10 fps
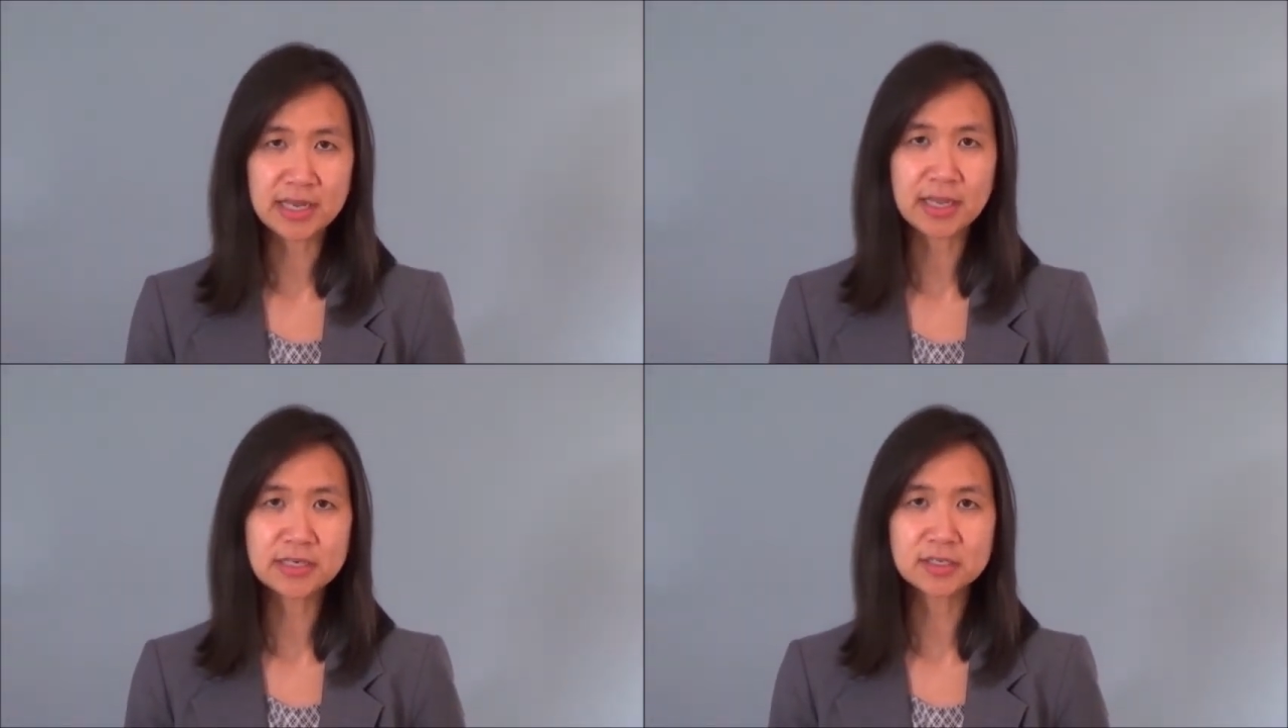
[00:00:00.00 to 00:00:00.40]

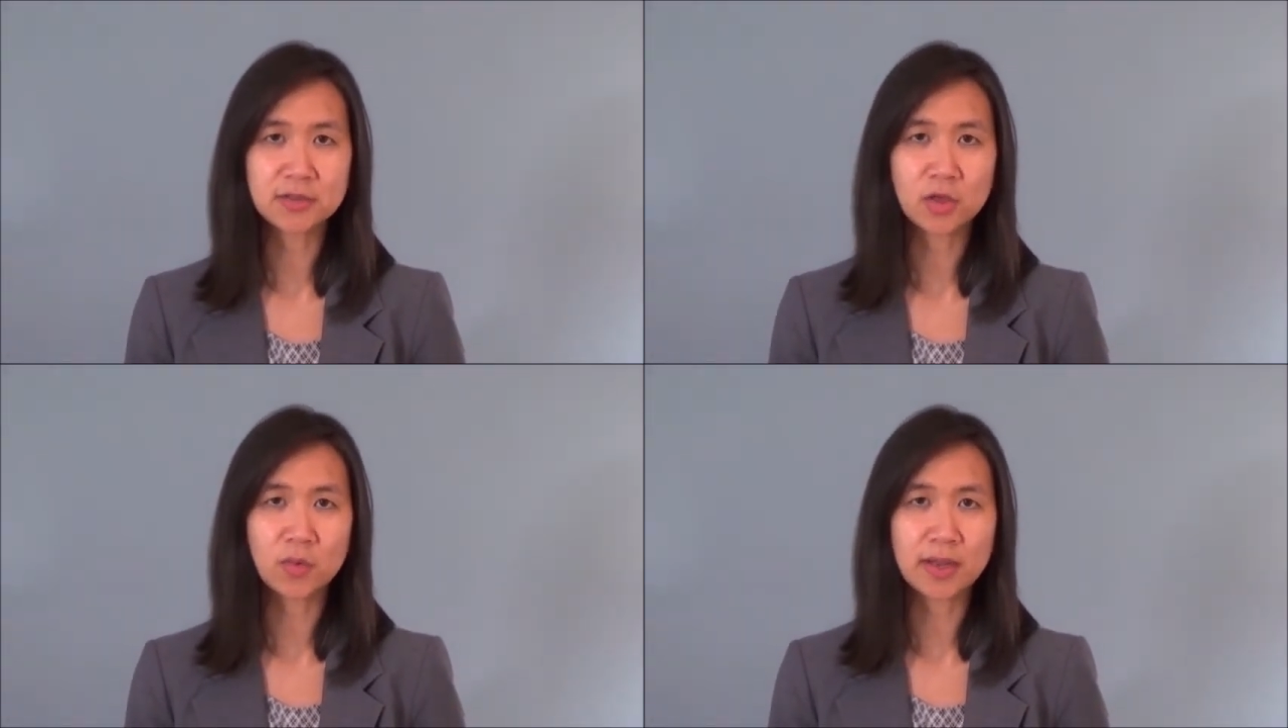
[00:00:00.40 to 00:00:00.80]
into the
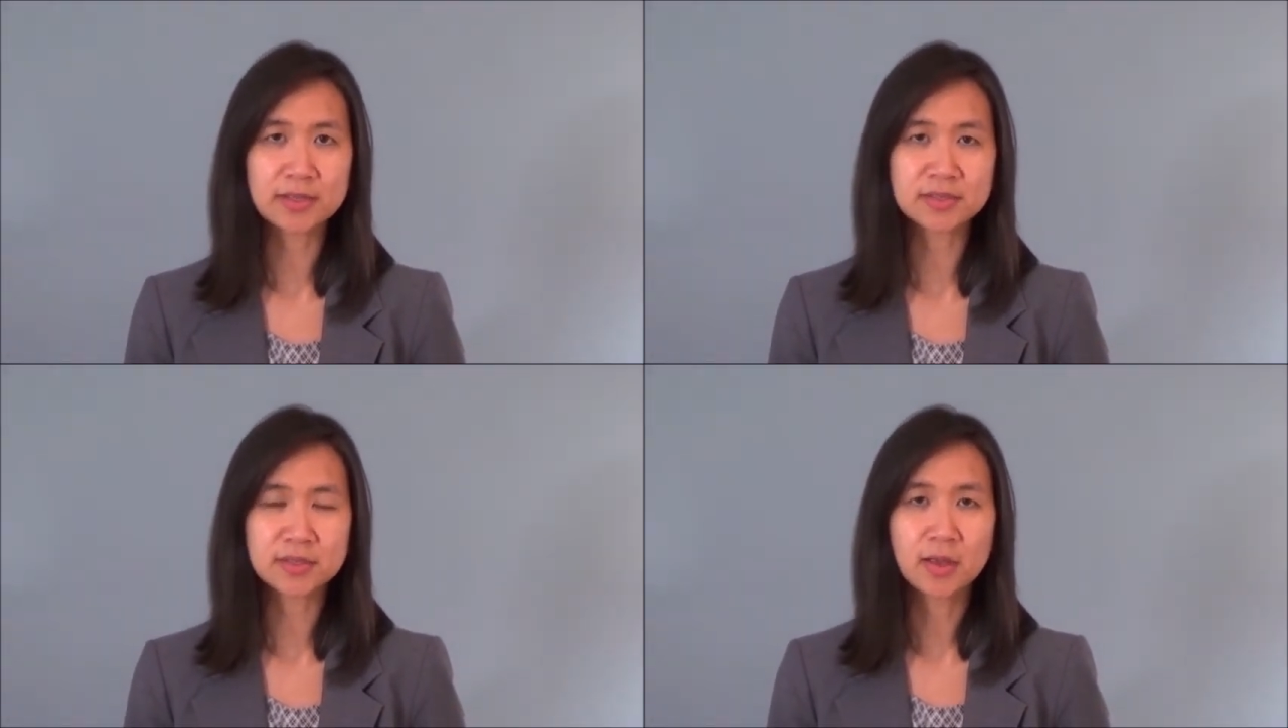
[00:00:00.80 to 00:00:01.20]

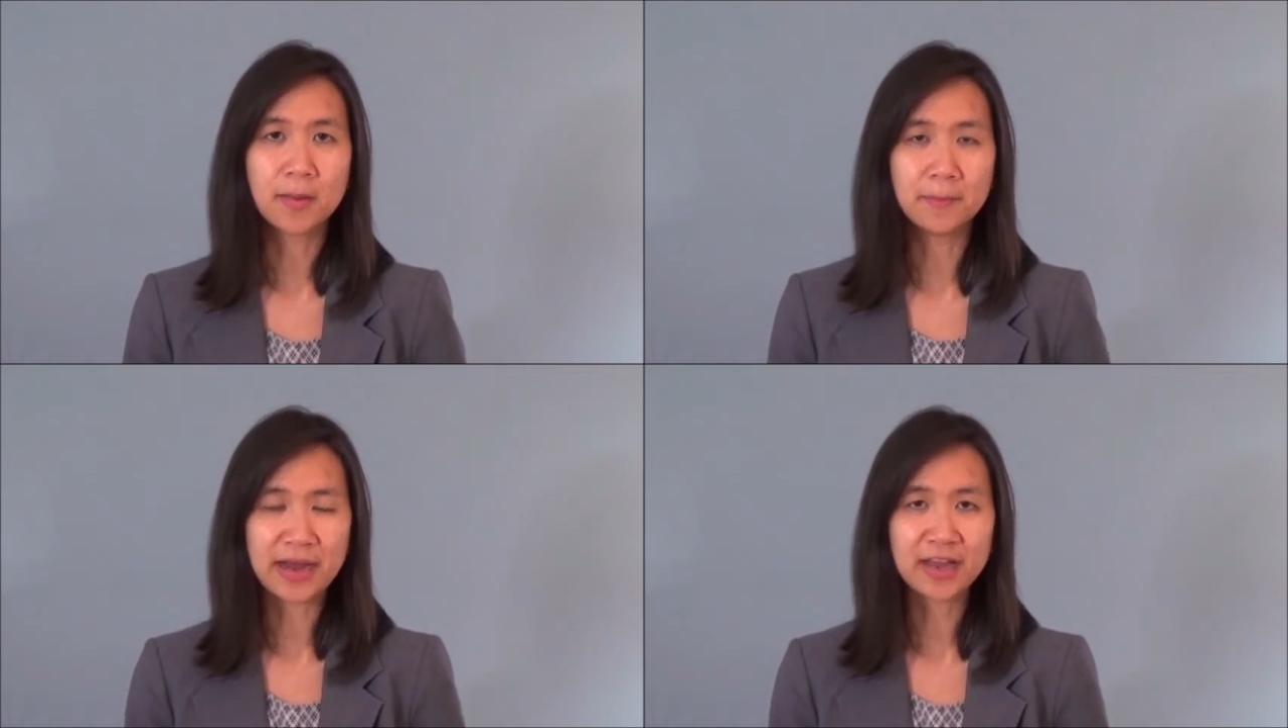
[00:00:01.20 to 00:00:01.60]
U.S.
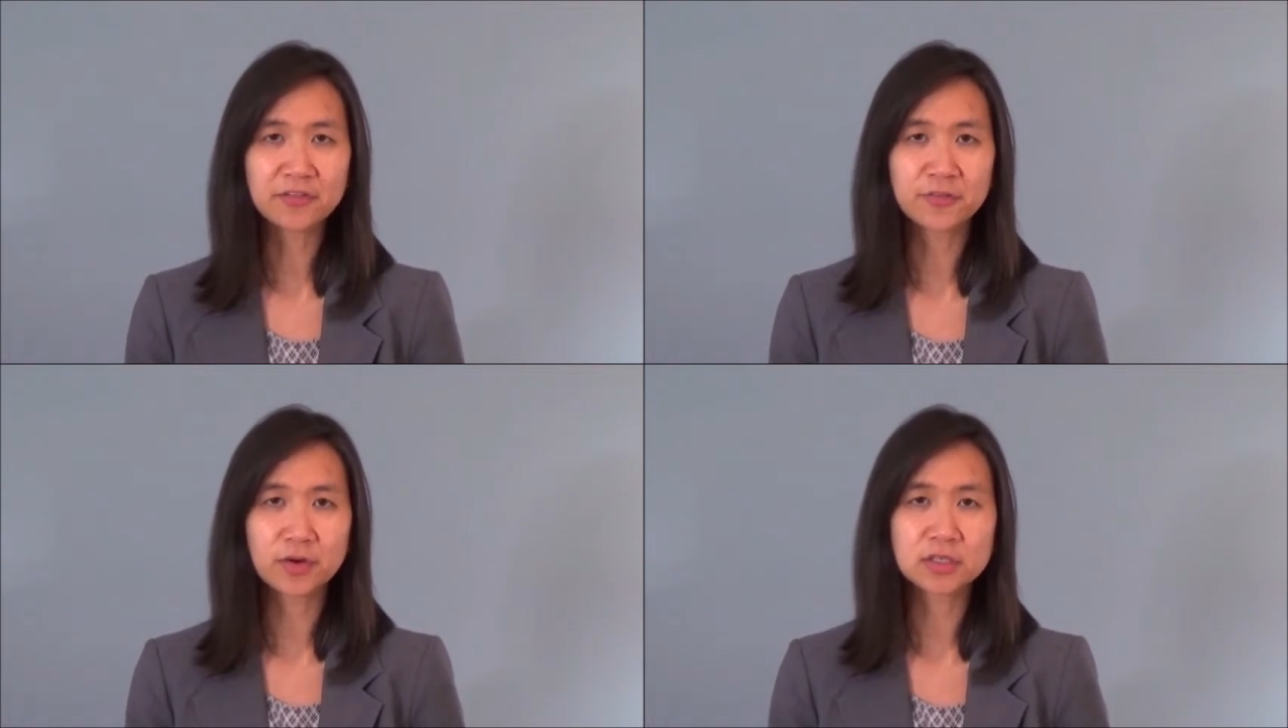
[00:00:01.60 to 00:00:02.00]
by
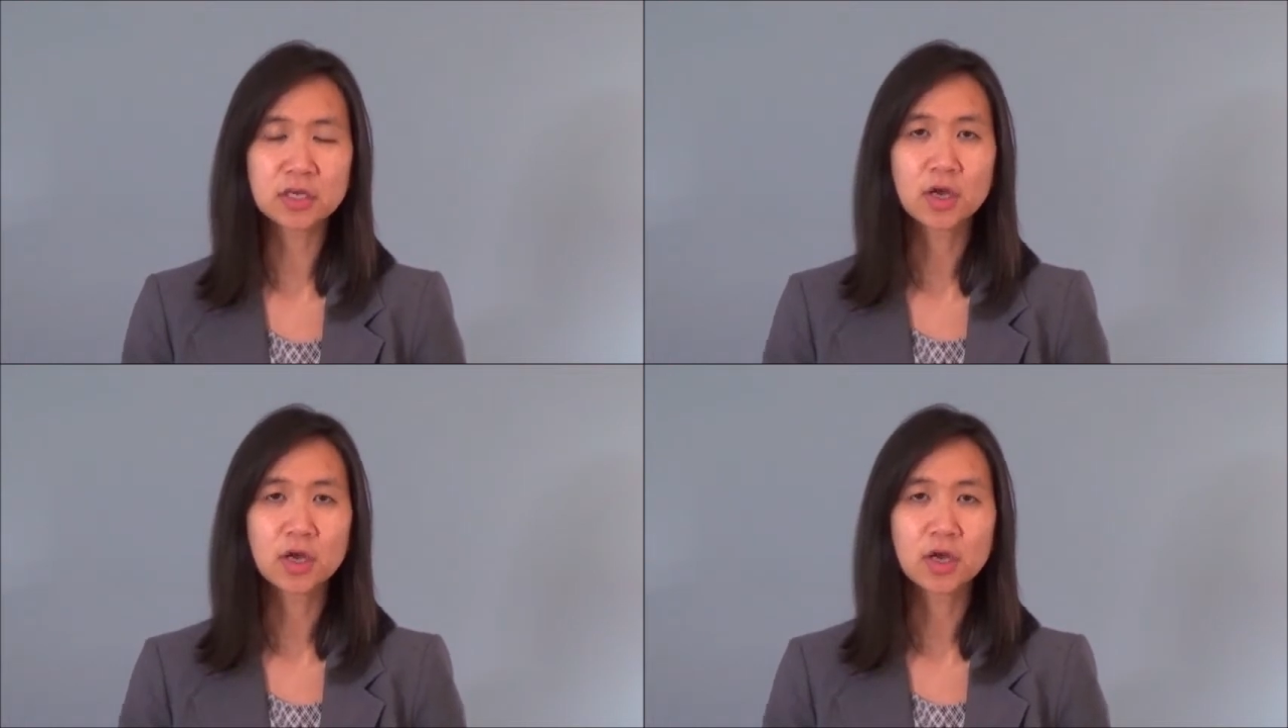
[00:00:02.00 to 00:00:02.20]
foot